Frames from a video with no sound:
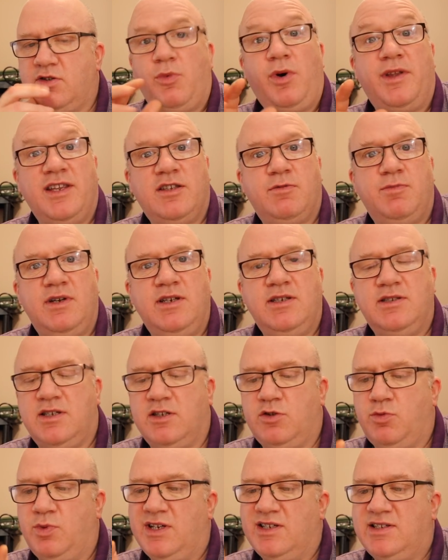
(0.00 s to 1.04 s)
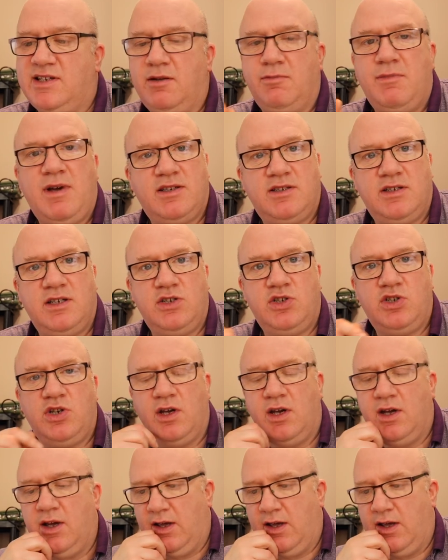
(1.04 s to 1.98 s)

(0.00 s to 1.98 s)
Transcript: So what this means is we can send a message